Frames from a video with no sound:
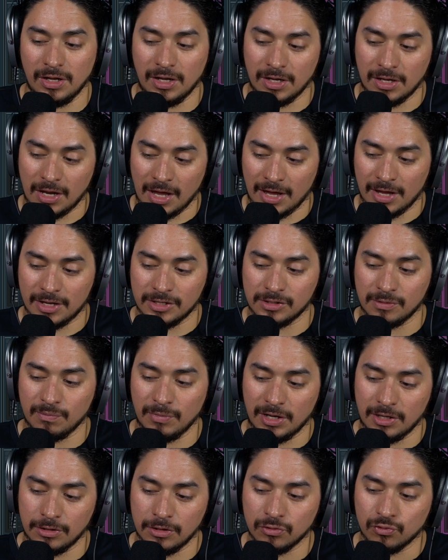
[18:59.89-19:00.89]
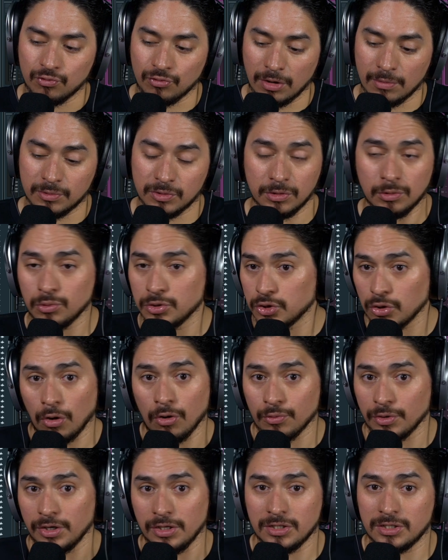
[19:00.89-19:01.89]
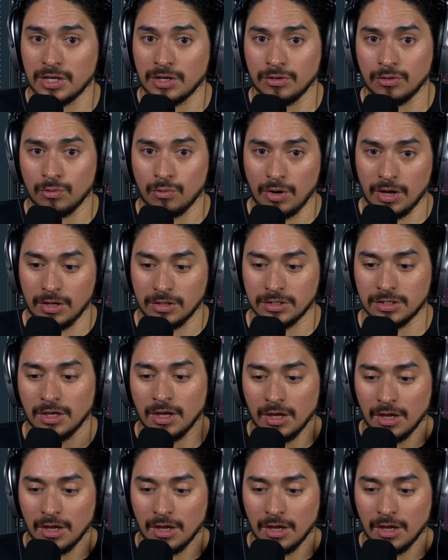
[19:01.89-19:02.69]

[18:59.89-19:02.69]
it has made the drums, which already sounded great,